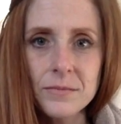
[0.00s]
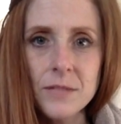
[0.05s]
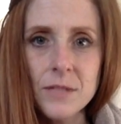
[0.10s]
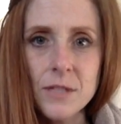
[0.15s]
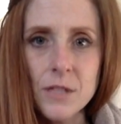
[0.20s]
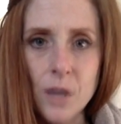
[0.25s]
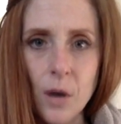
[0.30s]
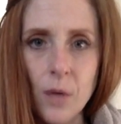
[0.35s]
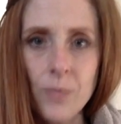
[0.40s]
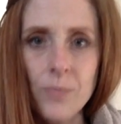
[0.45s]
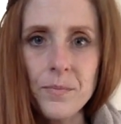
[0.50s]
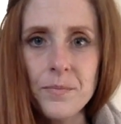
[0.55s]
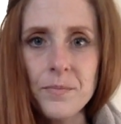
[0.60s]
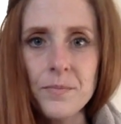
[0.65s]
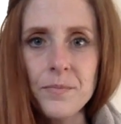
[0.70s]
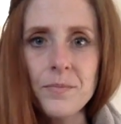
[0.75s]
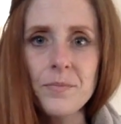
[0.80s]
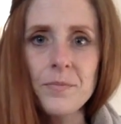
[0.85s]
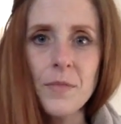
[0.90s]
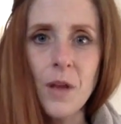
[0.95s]
So,
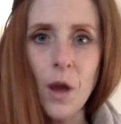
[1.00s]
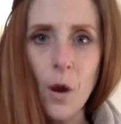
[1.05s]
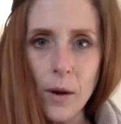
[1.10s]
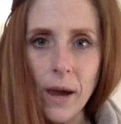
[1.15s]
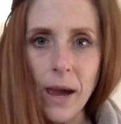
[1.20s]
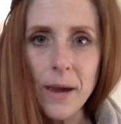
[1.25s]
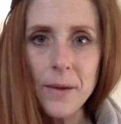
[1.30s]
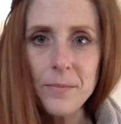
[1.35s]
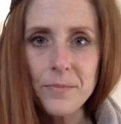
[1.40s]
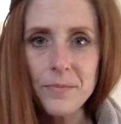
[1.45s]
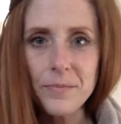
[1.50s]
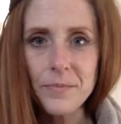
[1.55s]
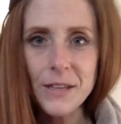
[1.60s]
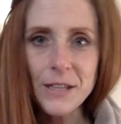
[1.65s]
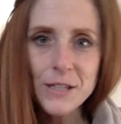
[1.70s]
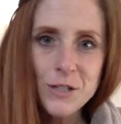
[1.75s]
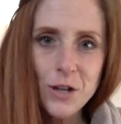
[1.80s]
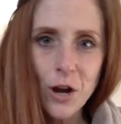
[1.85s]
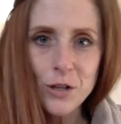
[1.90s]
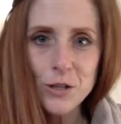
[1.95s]
okay,
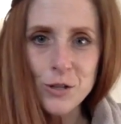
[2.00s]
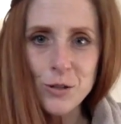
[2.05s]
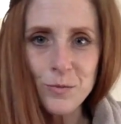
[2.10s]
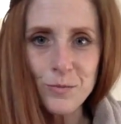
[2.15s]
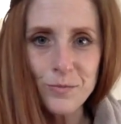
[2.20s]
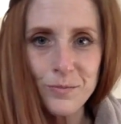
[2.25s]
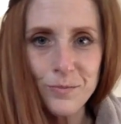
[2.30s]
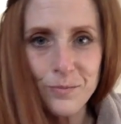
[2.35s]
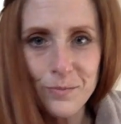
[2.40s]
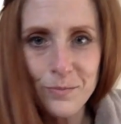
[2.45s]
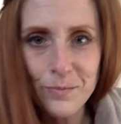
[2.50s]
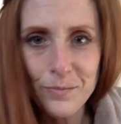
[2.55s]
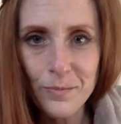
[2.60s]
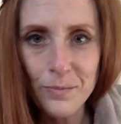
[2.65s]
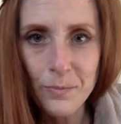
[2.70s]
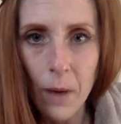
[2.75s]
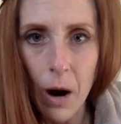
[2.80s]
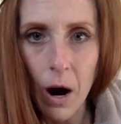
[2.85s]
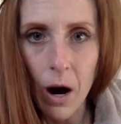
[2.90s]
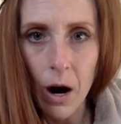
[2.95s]
let's talk soon.
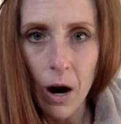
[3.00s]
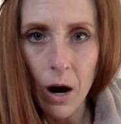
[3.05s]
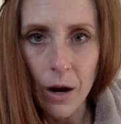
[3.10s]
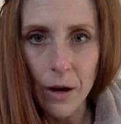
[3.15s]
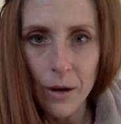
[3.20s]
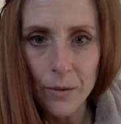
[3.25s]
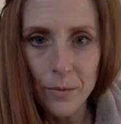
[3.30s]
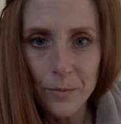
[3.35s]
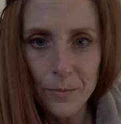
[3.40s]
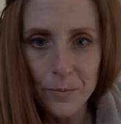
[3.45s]
Bye.